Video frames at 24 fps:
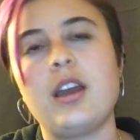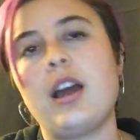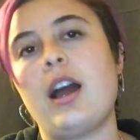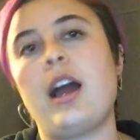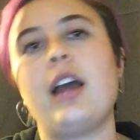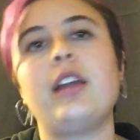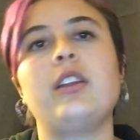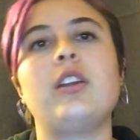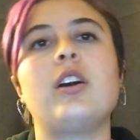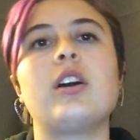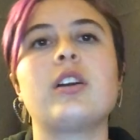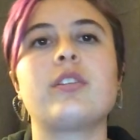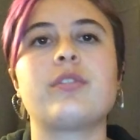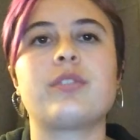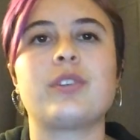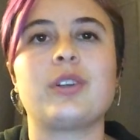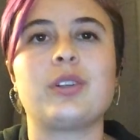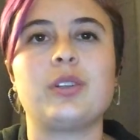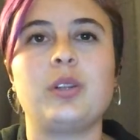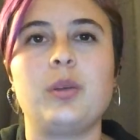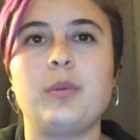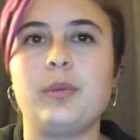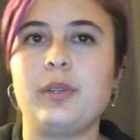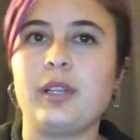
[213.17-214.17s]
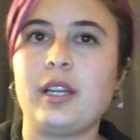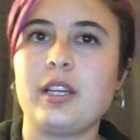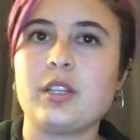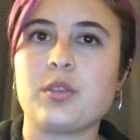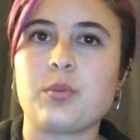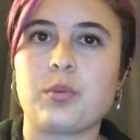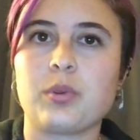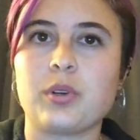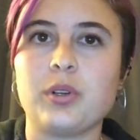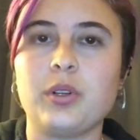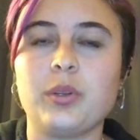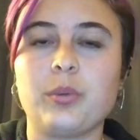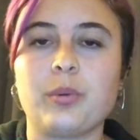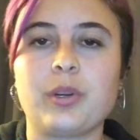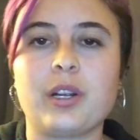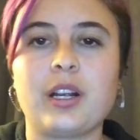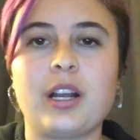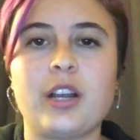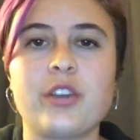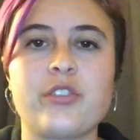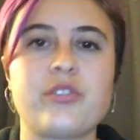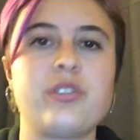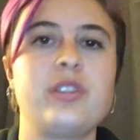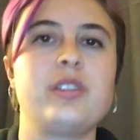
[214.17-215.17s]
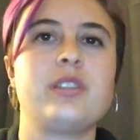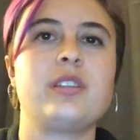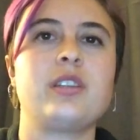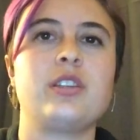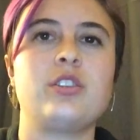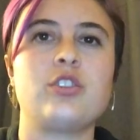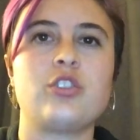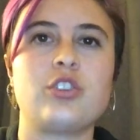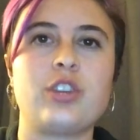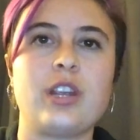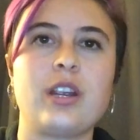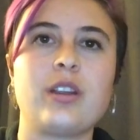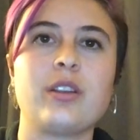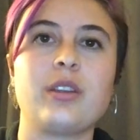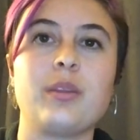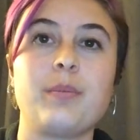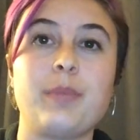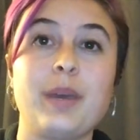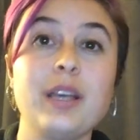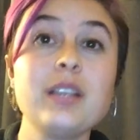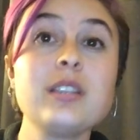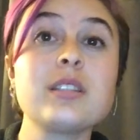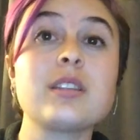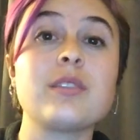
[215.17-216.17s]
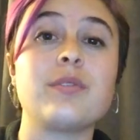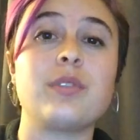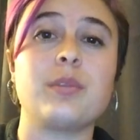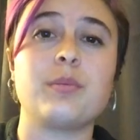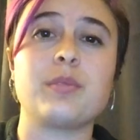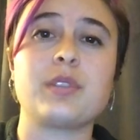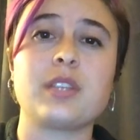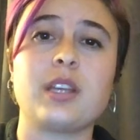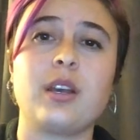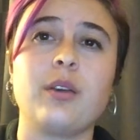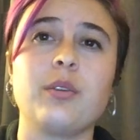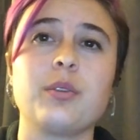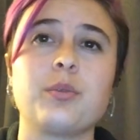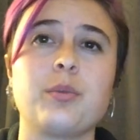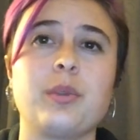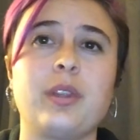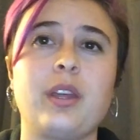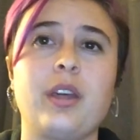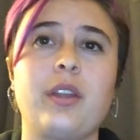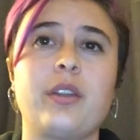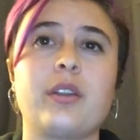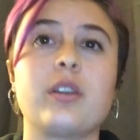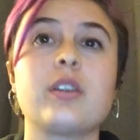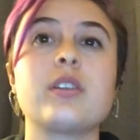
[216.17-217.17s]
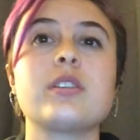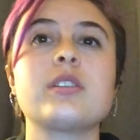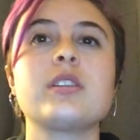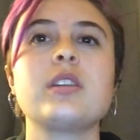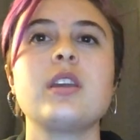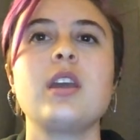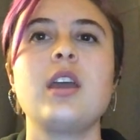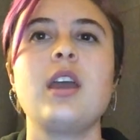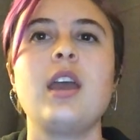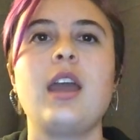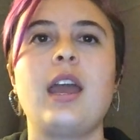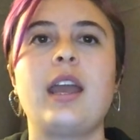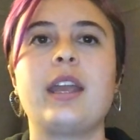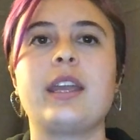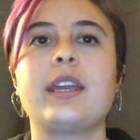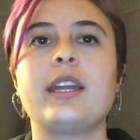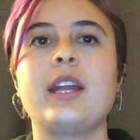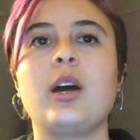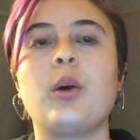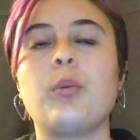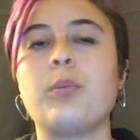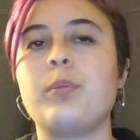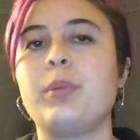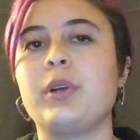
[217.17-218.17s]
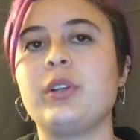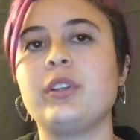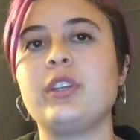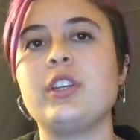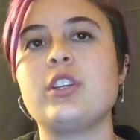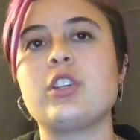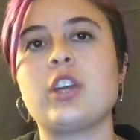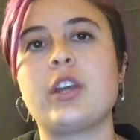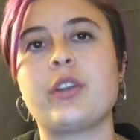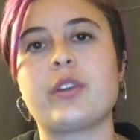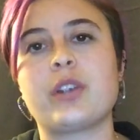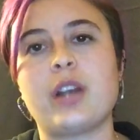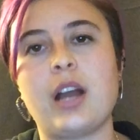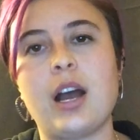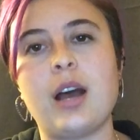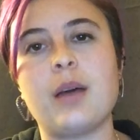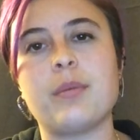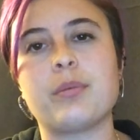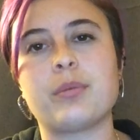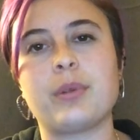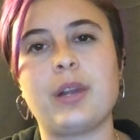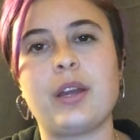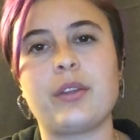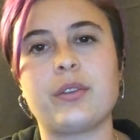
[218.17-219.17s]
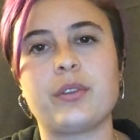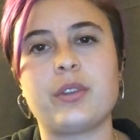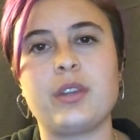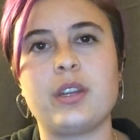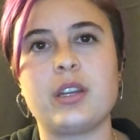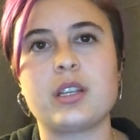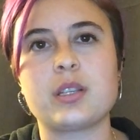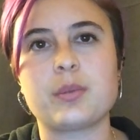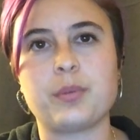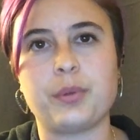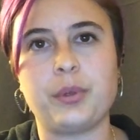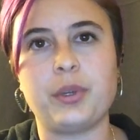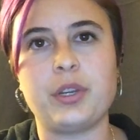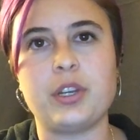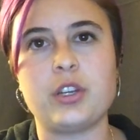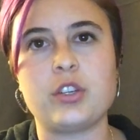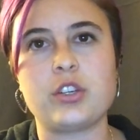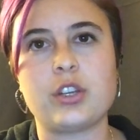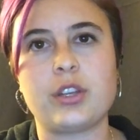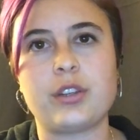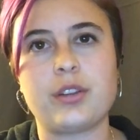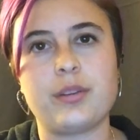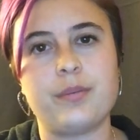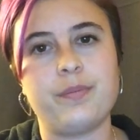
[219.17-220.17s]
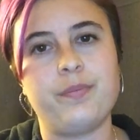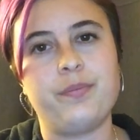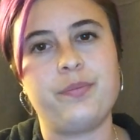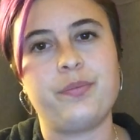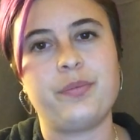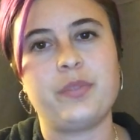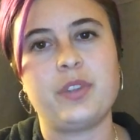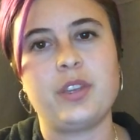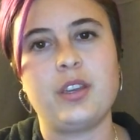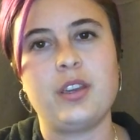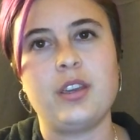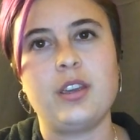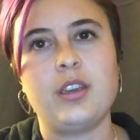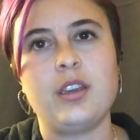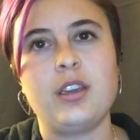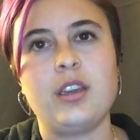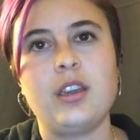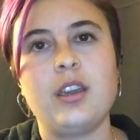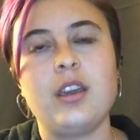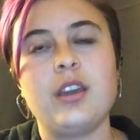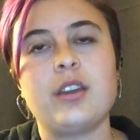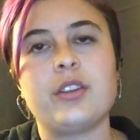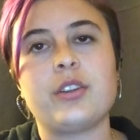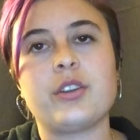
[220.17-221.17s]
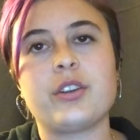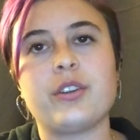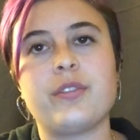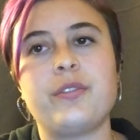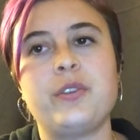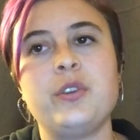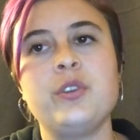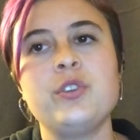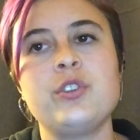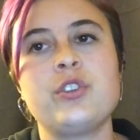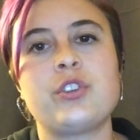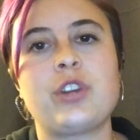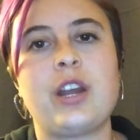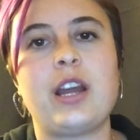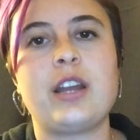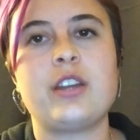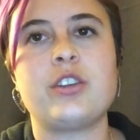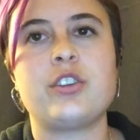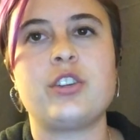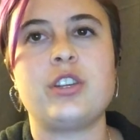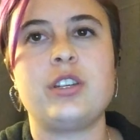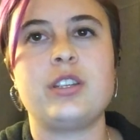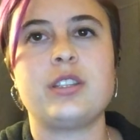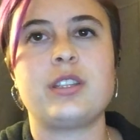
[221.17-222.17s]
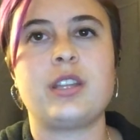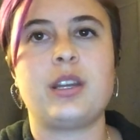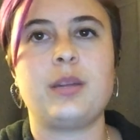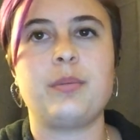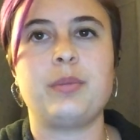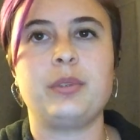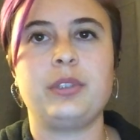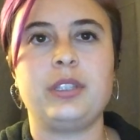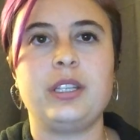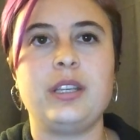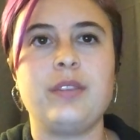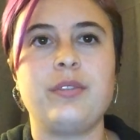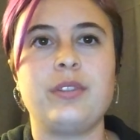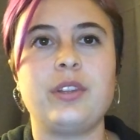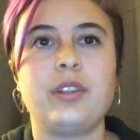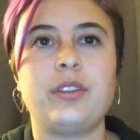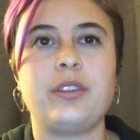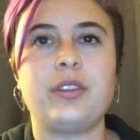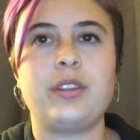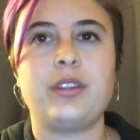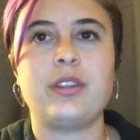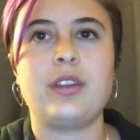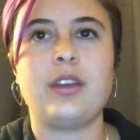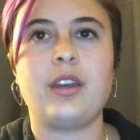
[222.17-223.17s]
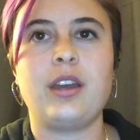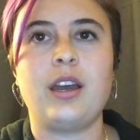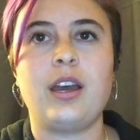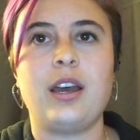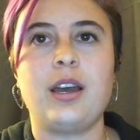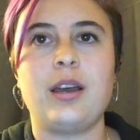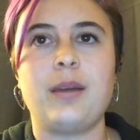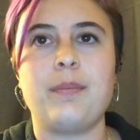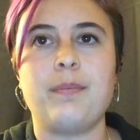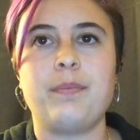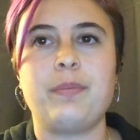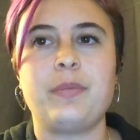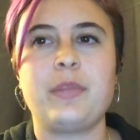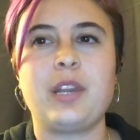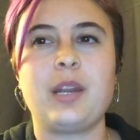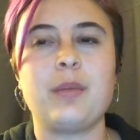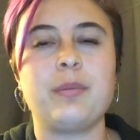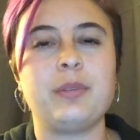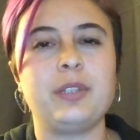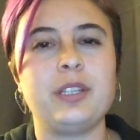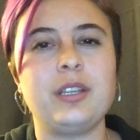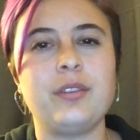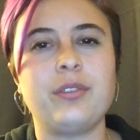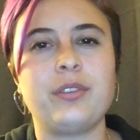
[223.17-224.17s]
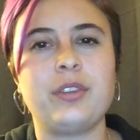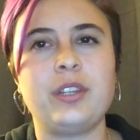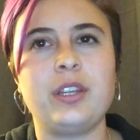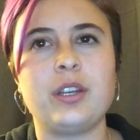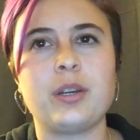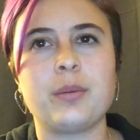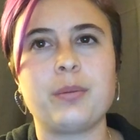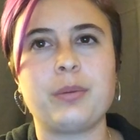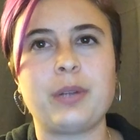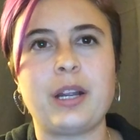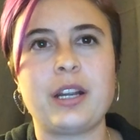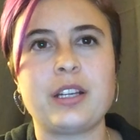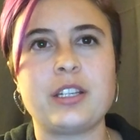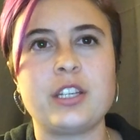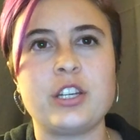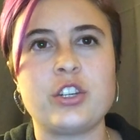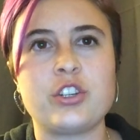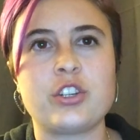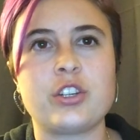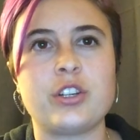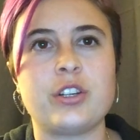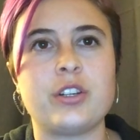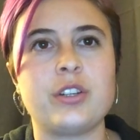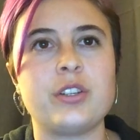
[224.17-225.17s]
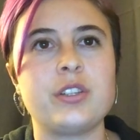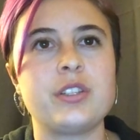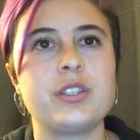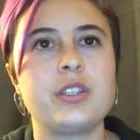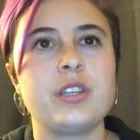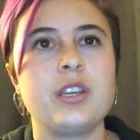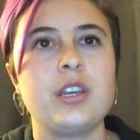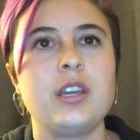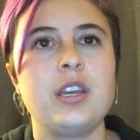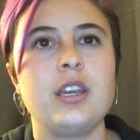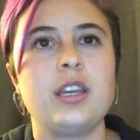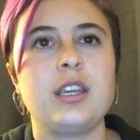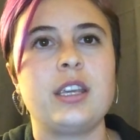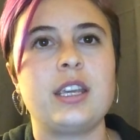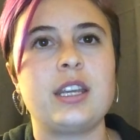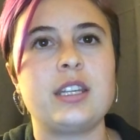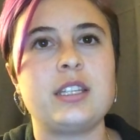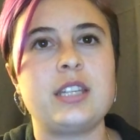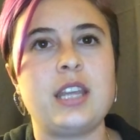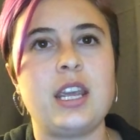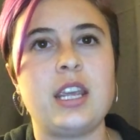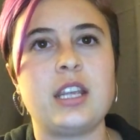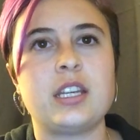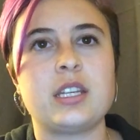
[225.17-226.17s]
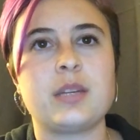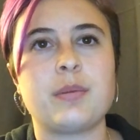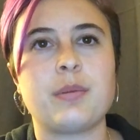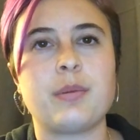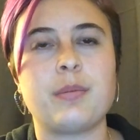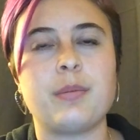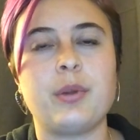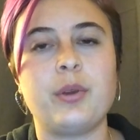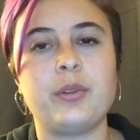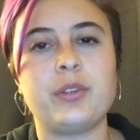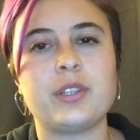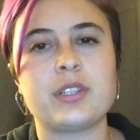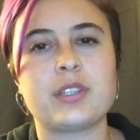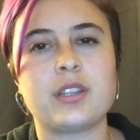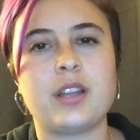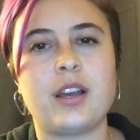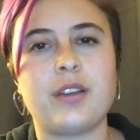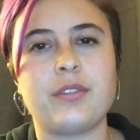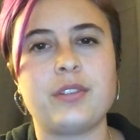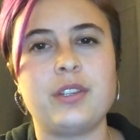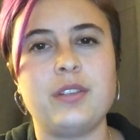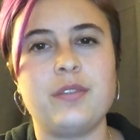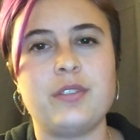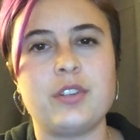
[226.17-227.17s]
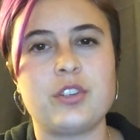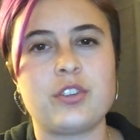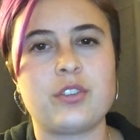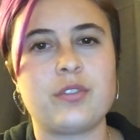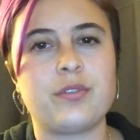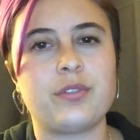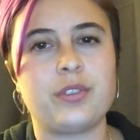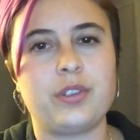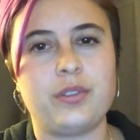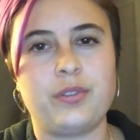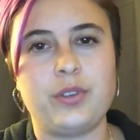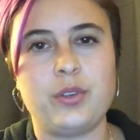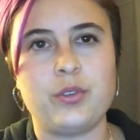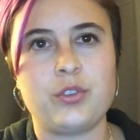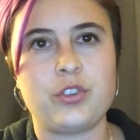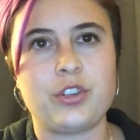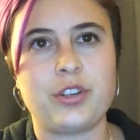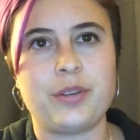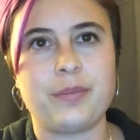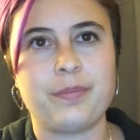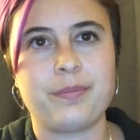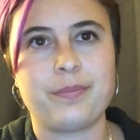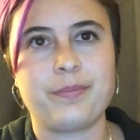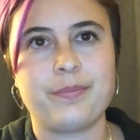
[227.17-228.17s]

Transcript: I long for a globalized world where countries can share the best of themselves with others and can help build each other up rather than exploit each other. There are a few strategies that I believe theater practitioners can take to promote this lofty vision for the future.